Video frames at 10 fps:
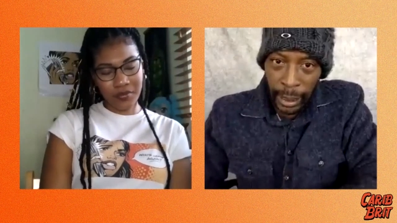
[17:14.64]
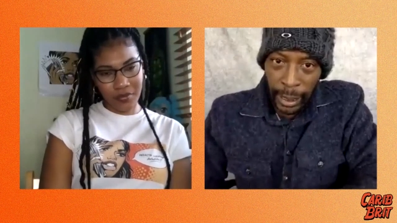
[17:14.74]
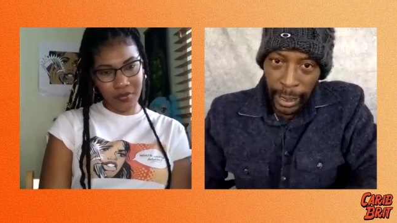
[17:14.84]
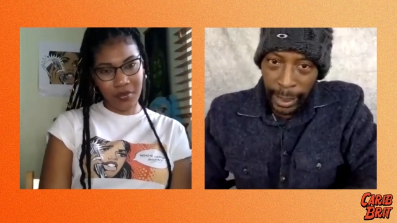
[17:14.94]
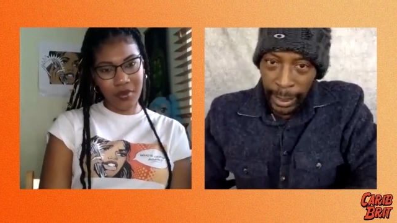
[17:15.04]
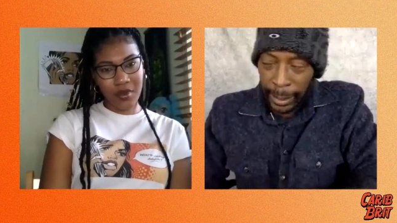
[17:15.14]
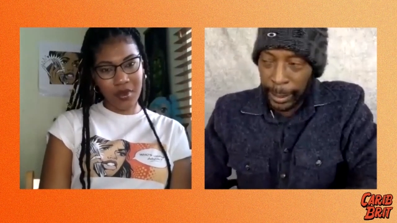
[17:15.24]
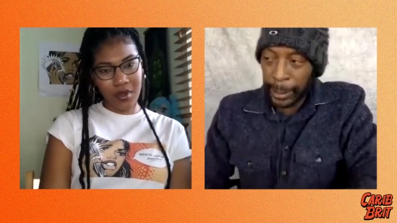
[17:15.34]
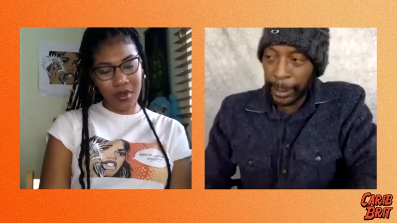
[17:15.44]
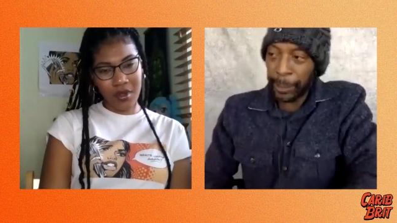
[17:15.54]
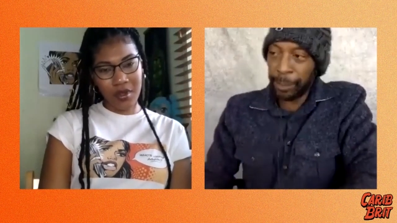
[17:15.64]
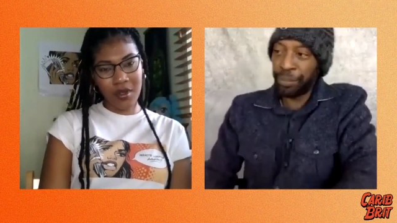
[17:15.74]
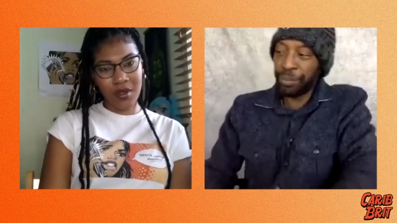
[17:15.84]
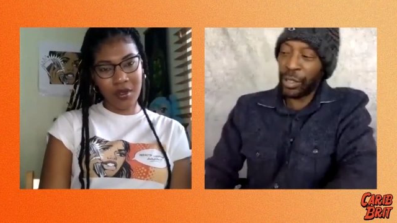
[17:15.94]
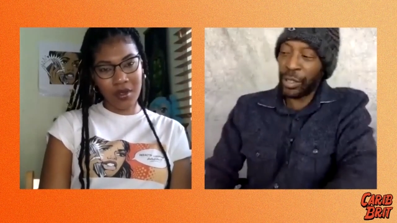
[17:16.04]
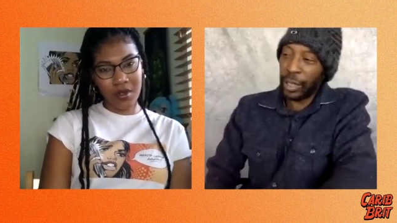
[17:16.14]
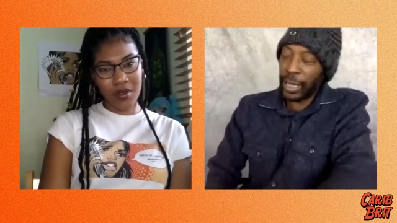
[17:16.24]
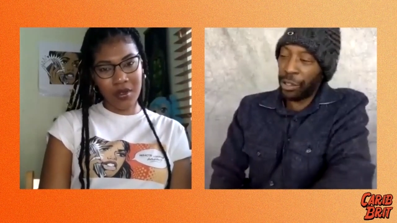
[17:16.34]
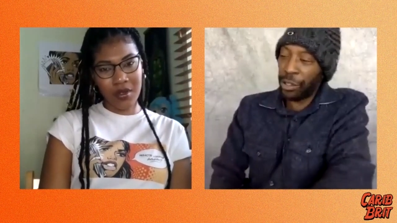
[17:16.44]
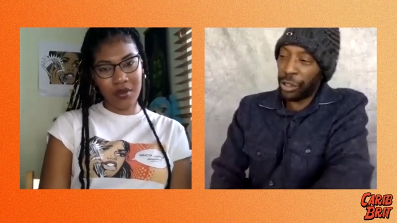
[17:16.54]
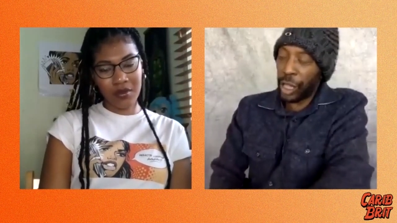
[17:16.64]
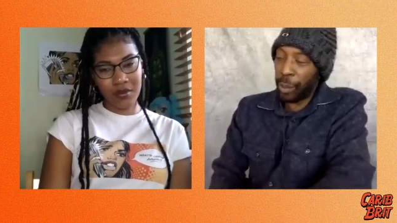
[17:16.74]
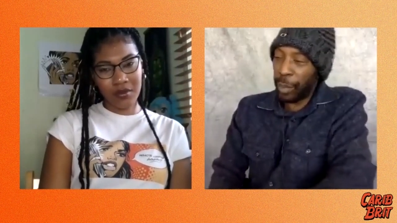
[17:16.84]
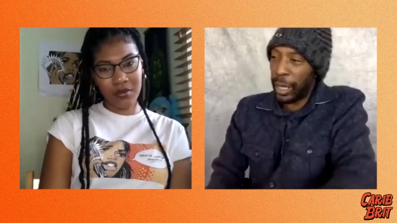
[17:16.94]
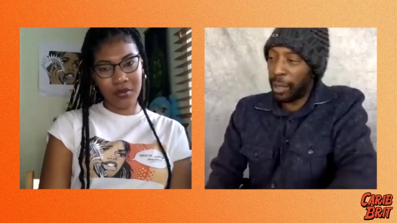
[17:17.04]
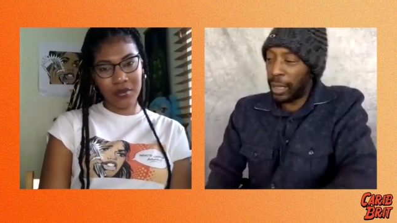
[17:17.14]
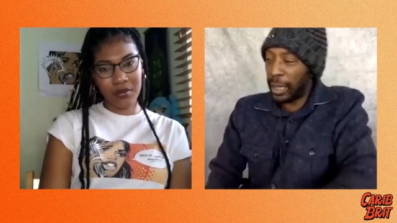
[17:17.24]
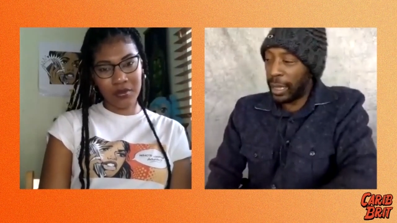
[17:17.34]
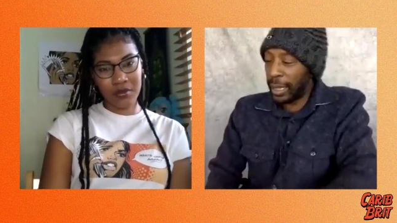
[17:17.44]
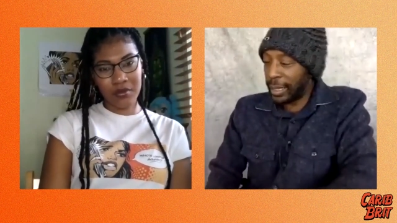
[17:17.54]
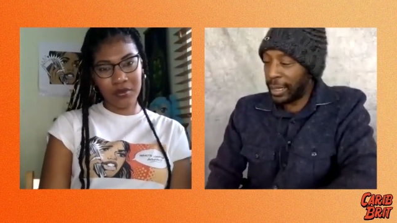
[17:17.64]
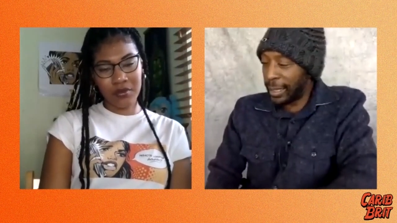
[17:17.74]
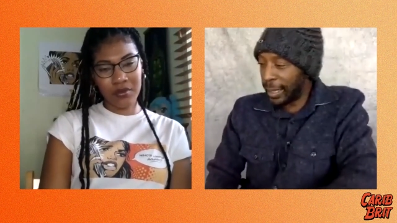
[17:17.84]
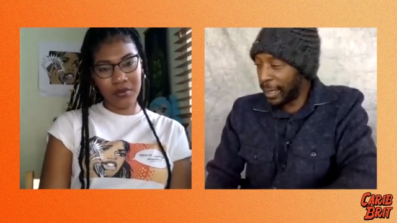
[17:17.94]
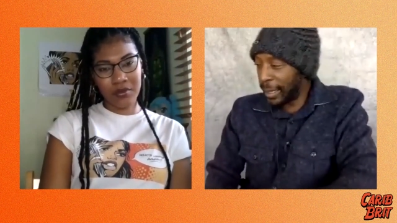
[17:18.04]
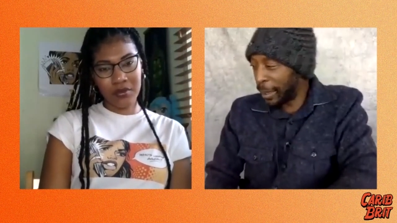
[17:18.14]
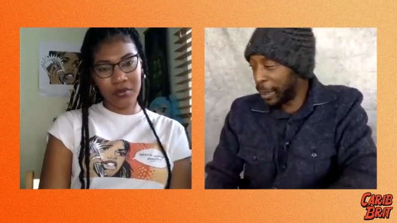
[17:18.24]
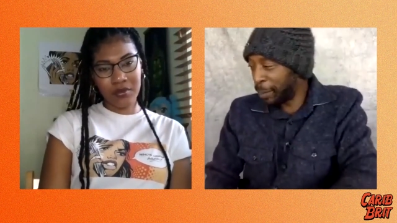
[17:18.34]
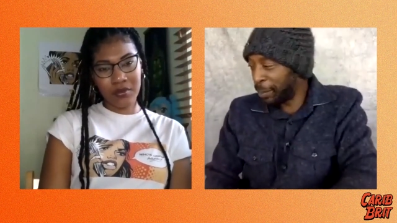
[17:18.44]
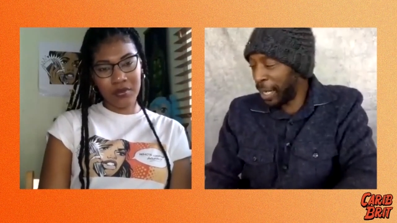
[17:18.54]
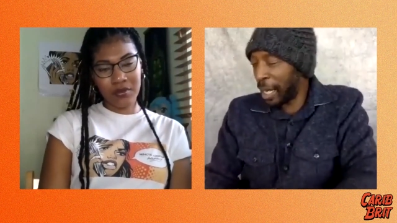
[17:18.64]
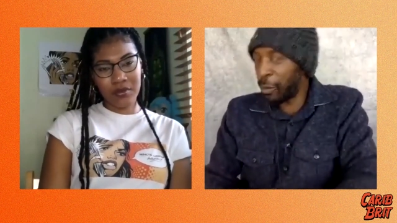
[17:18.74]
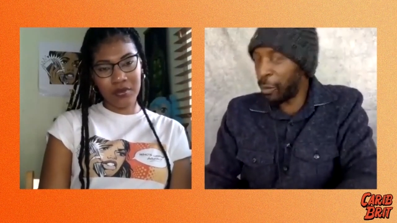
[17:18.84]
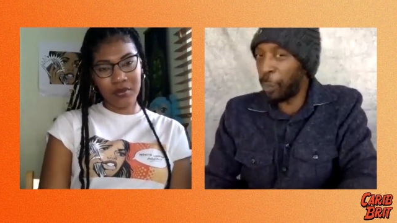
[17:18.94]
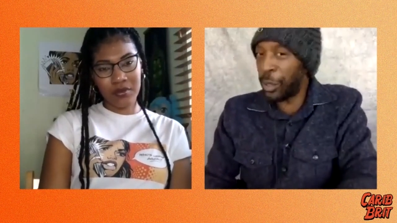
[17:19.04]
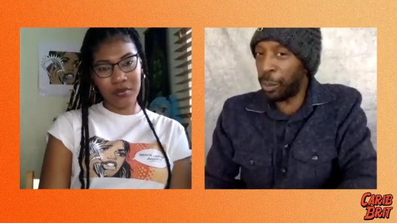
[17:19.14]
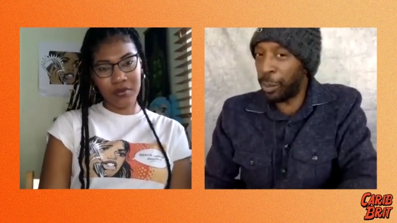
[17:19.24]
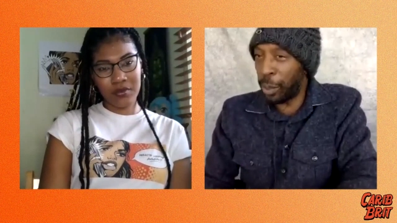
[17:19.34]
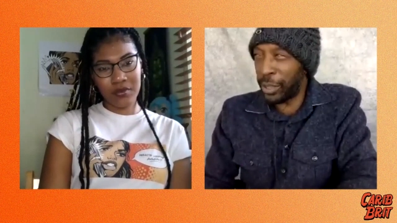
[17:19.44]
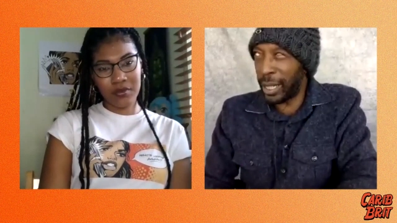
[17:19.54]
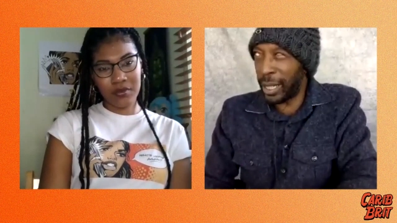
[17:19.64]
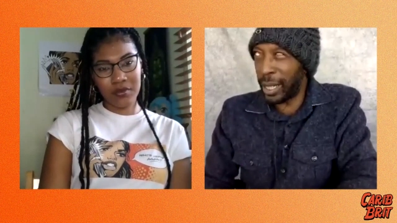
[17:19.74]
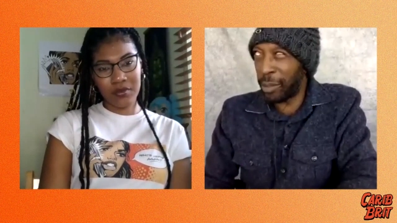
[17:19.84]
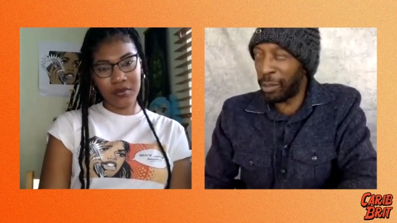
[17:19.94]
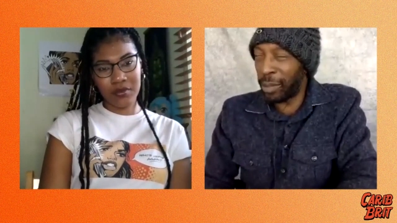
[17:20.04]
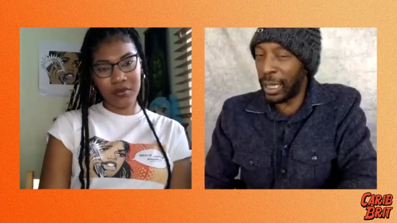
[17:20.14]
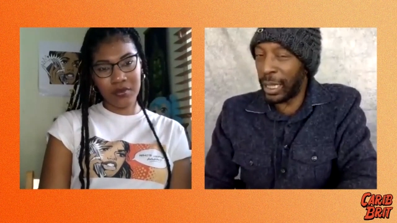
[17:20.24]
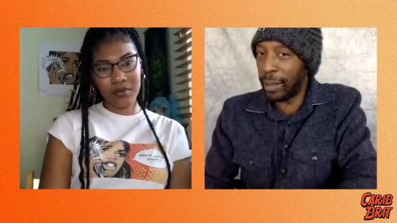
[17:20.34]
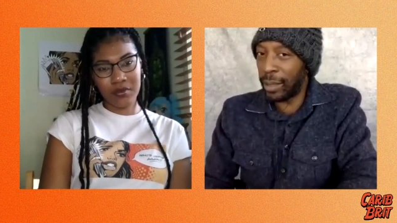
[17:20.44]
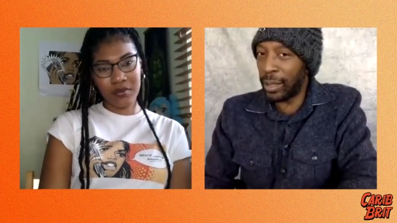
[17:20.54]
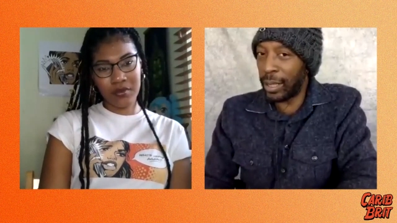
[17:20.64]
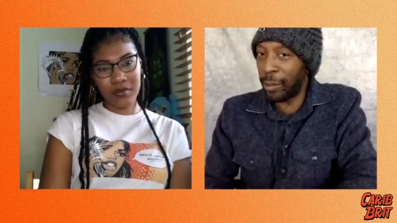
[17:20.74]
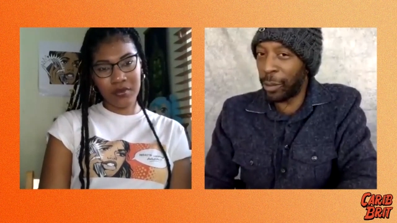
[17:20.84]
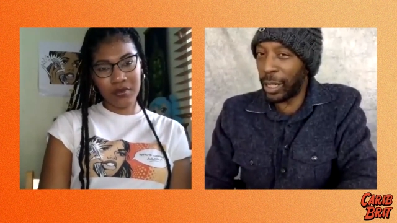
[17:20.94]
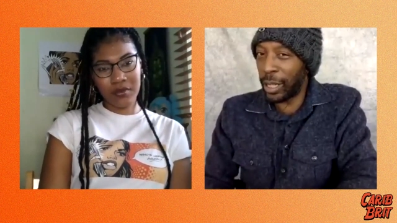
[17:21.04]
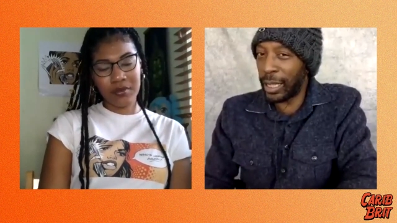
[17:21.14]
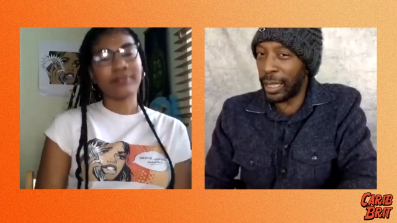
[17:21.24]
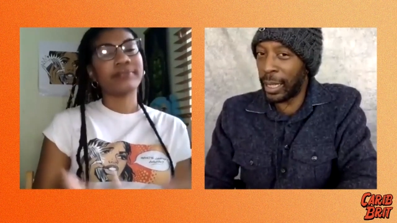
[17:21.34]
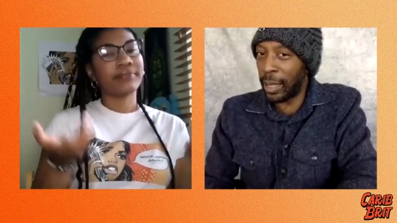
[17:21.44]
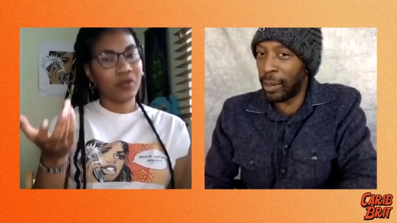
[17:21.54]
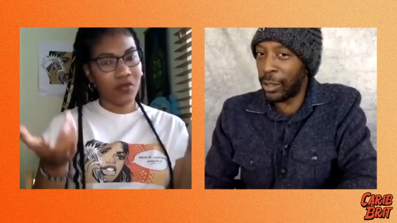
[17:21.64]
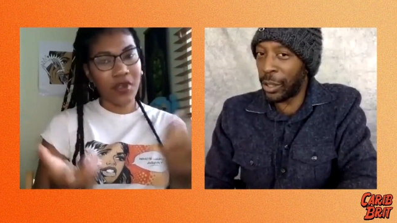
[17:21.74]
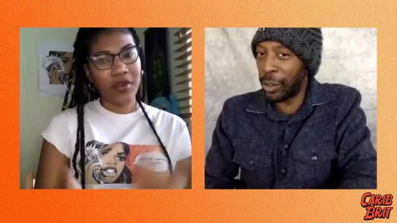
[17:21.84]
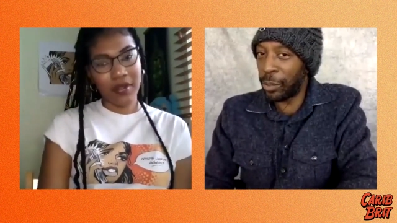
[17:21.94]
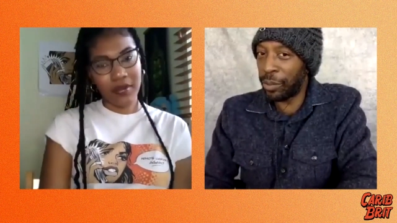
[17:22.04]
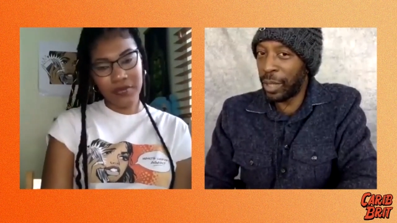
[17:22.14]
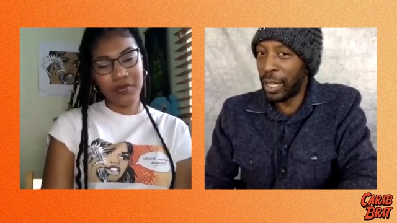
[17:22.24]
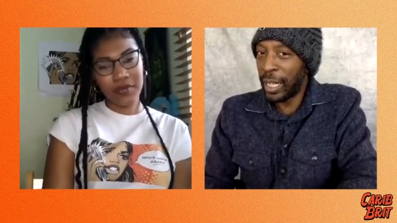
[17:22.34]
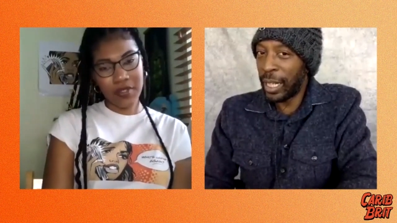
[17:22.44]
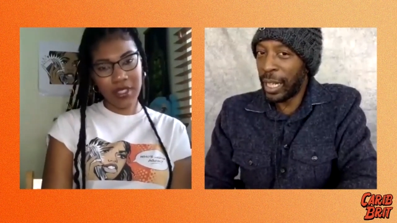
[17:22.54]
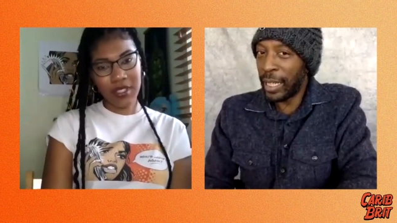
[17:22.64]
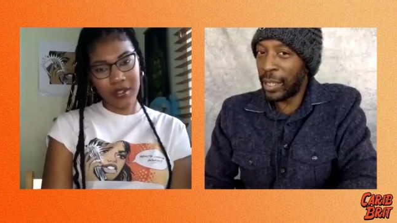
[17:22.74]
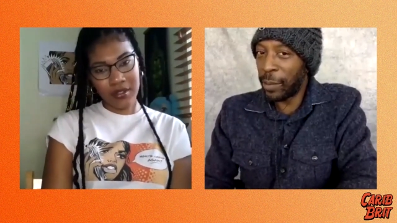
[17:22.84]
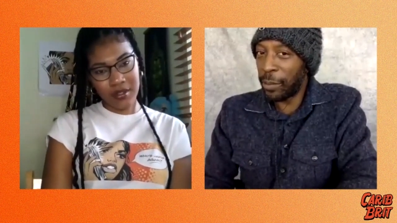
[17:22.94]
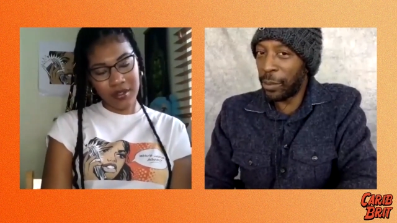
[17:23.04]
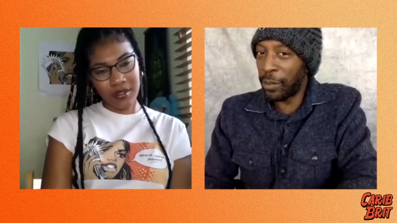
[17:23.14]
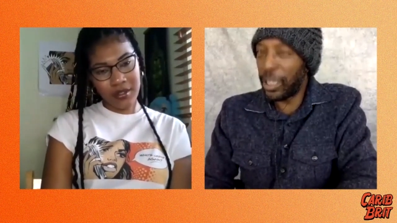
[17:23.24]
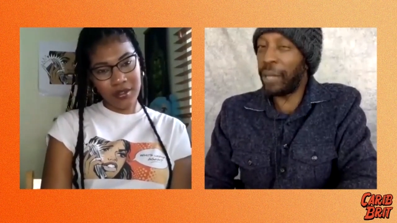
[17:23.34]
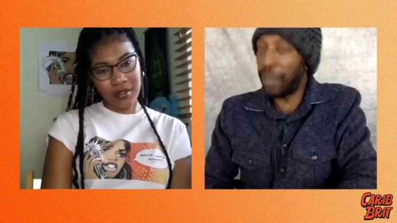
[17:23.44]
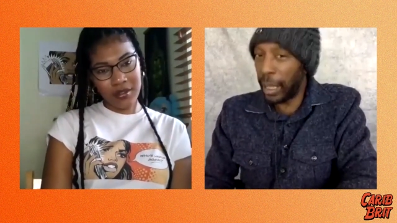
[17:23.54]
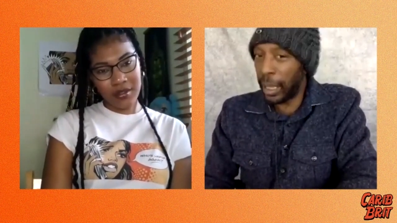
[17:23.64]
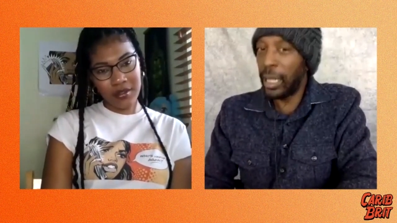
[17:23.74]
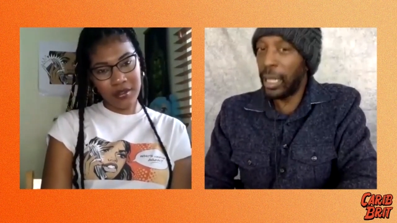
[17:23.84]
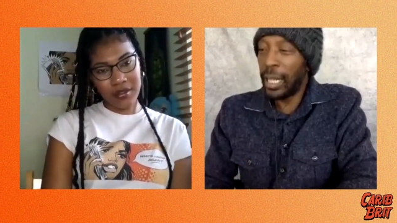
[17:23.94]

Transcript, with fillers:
Speaker 1: Um, so that's just come out, and um, yeah, I've got bits and bobs that I'm not really allowed to say right now in terms of, in terms of TV